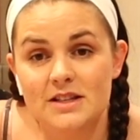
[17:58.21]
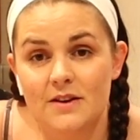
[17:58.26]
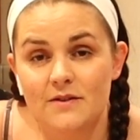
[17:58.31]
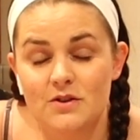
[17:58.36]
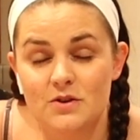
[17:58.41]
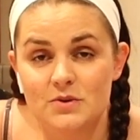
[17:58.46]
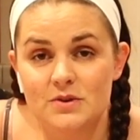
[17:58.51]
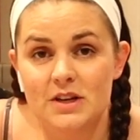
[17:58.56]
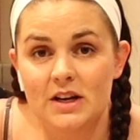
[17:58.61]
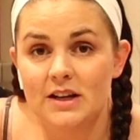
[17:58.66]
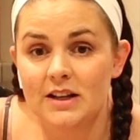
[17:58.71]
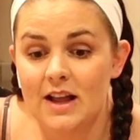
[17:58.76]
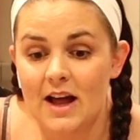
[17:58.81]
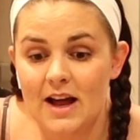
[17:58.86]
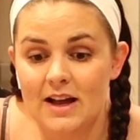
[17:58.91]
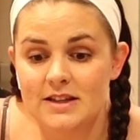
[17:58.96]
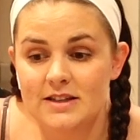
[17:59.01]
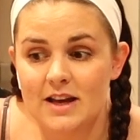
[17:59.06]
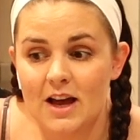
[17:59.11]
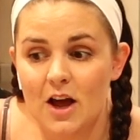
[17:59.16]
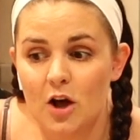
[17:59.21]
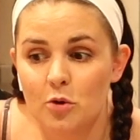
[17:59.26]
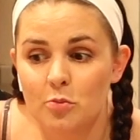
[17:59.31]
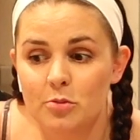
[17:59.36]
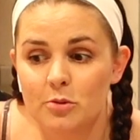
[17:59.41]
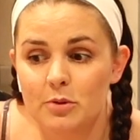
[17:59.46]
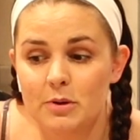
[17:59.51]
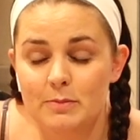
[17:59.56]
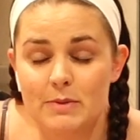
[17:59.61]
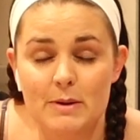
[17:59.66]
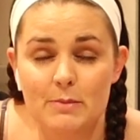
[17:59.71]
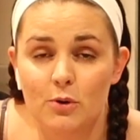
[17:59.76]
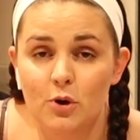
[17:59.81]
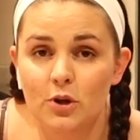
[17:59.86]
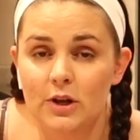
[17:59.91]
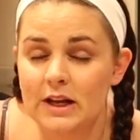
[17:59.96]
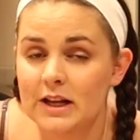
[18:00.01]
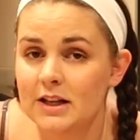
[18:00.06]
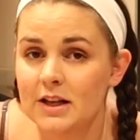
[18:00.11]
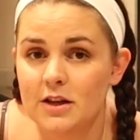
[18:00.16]
I've used it a lot to help people
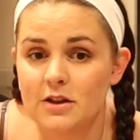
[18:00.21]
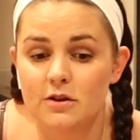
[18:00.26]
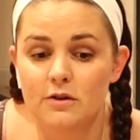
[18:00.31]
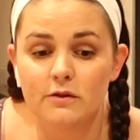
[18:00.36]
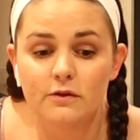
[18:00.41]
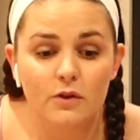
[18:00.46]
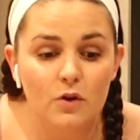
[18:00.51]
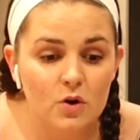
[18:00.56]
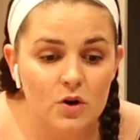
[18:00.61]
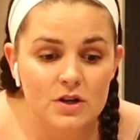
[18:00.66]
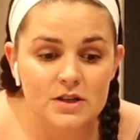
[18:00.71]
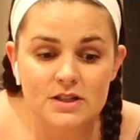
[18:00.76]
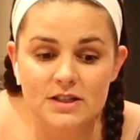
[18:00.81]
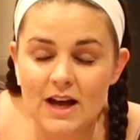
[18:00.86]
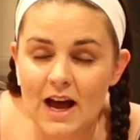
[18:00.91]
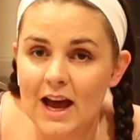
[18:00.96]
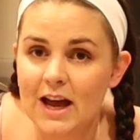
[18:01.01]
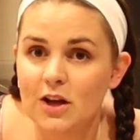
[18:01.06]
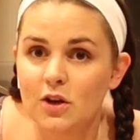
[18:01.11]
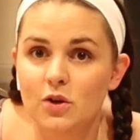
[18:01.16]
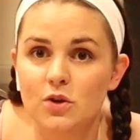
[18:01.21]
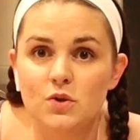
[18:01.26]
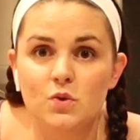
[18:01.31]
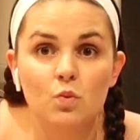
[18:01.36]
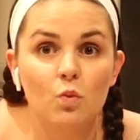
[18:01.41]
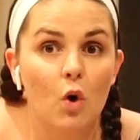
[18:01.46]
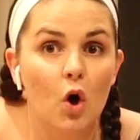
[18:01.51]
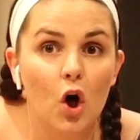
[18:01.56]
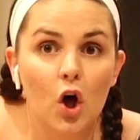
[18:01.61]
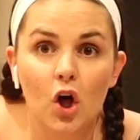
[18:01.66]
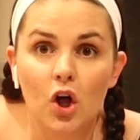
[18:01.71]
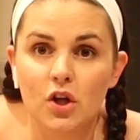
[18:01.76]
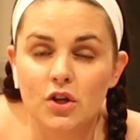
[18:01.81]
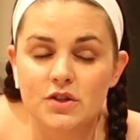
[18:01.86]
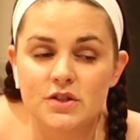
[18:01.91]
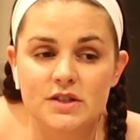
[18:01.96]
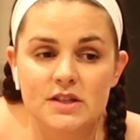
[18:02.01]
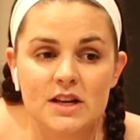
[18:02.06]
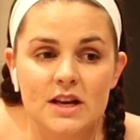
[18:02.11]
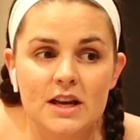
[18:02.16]
like clean their floors, tiles,
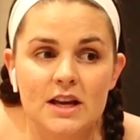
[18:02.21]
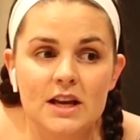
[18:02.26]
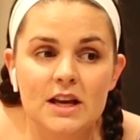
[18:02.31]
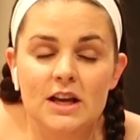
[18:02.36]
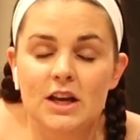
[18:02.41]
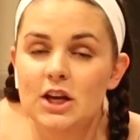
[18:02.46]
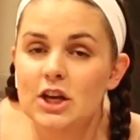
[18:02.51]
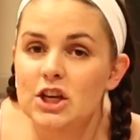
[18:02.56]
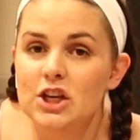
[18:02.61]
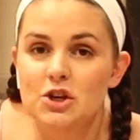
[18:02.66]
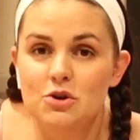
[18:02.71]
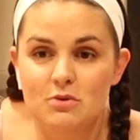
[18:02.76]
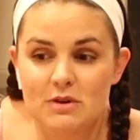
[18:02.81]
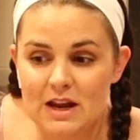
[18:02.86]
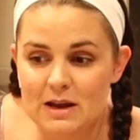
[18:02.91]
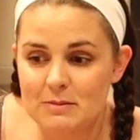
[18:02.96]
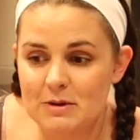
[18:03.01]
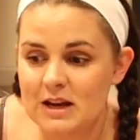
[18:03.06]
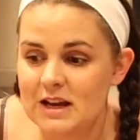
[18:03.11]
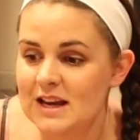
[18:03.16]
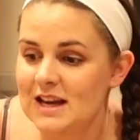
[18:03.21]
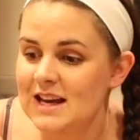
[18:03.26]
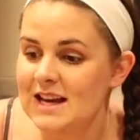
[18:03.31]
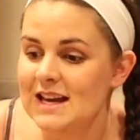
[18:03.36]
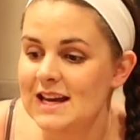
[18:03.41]
walls, you name it.